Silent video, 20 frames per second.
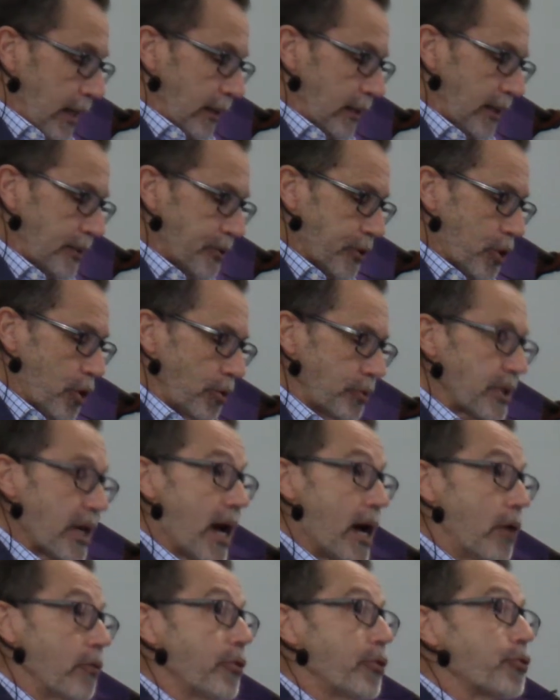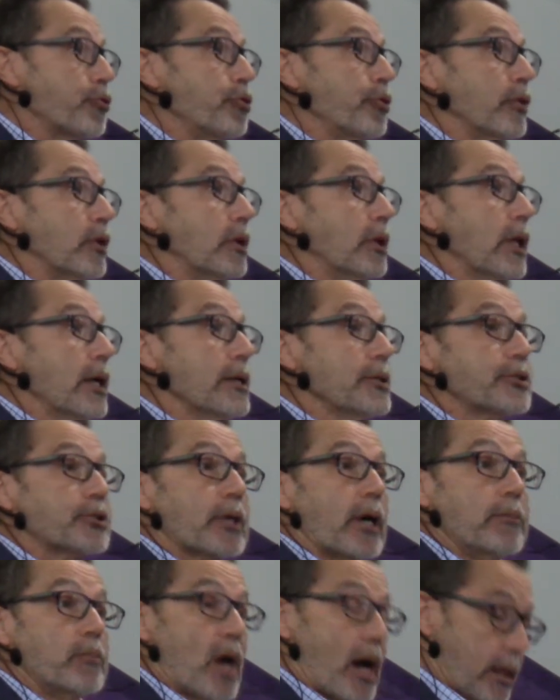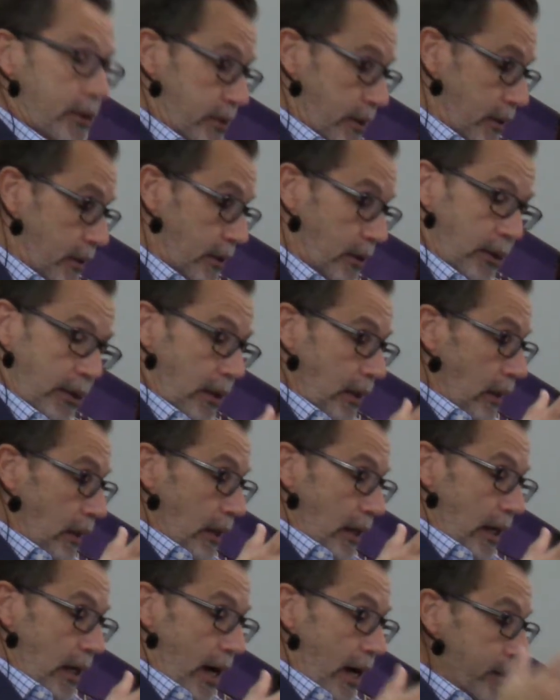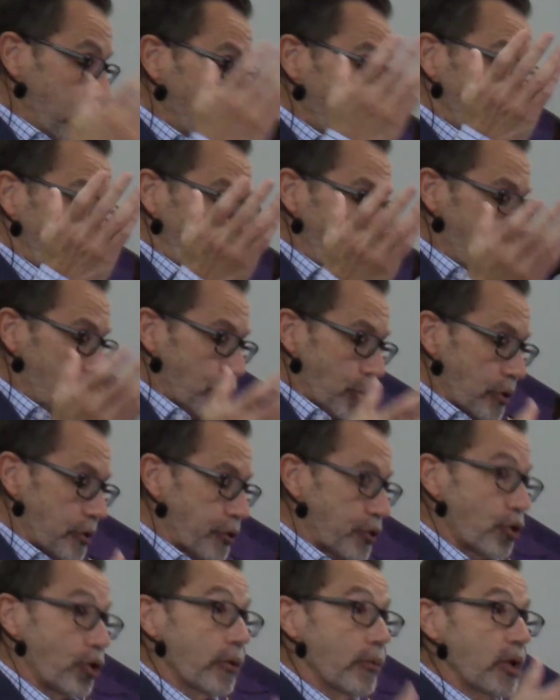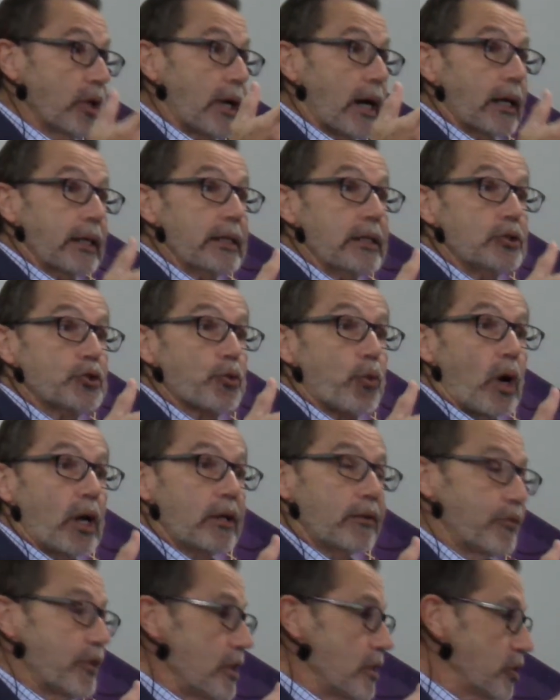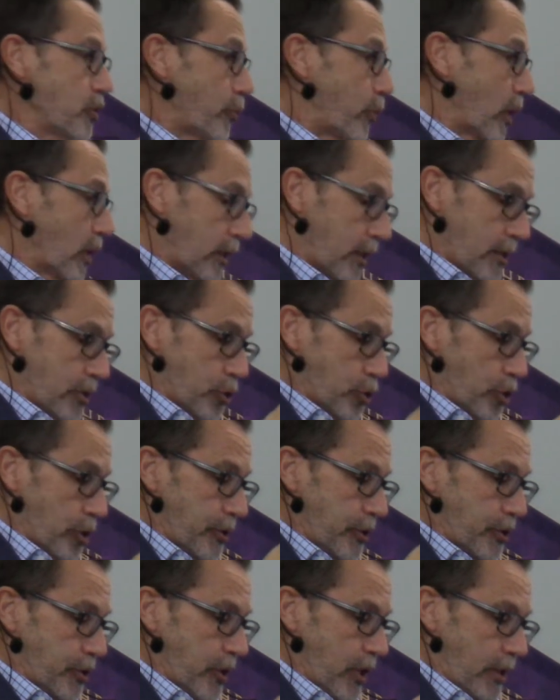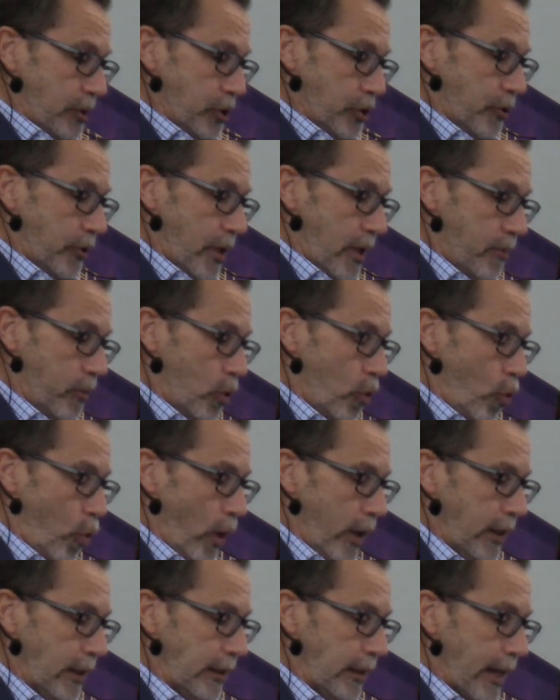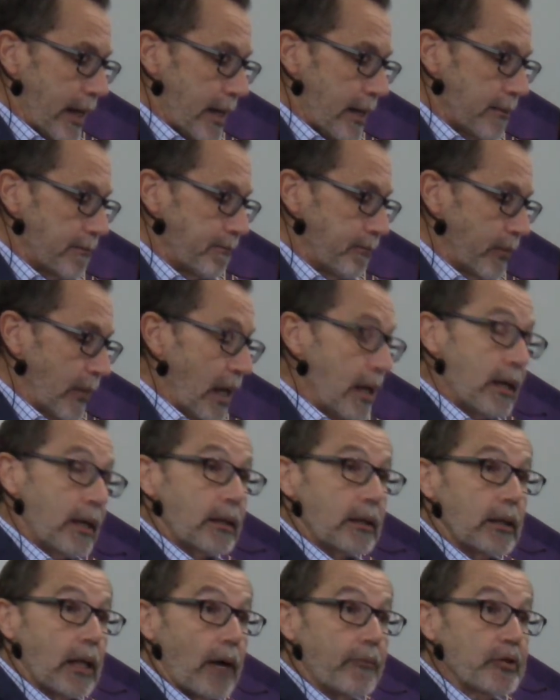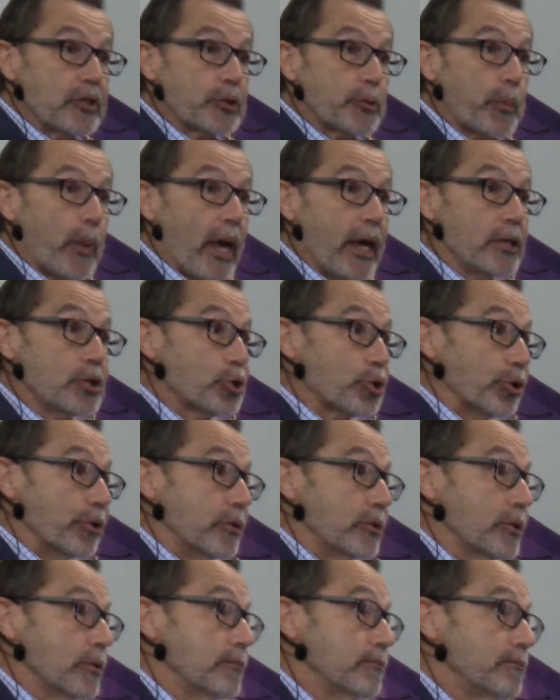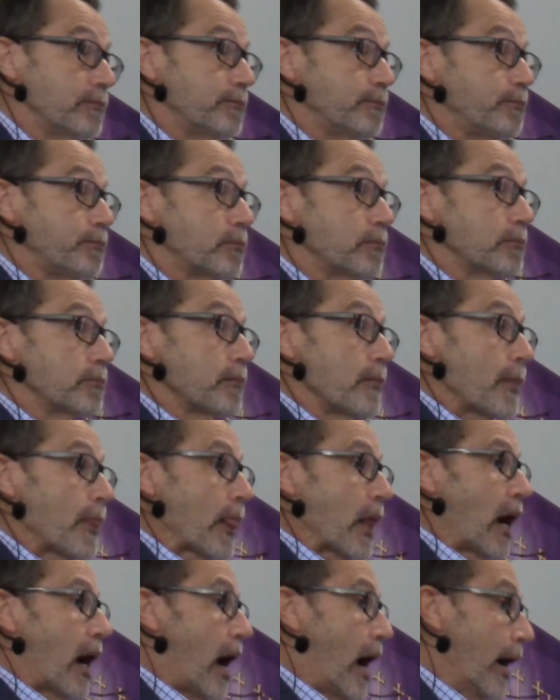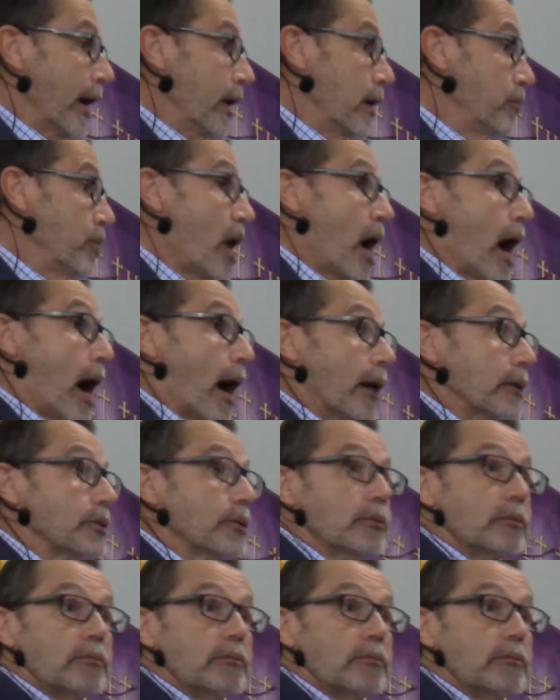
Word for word: Let's go down through the list. I'm not going to, I could preach a sermon on each one of these, but let's just touch them quickly. Love is patient. I am not.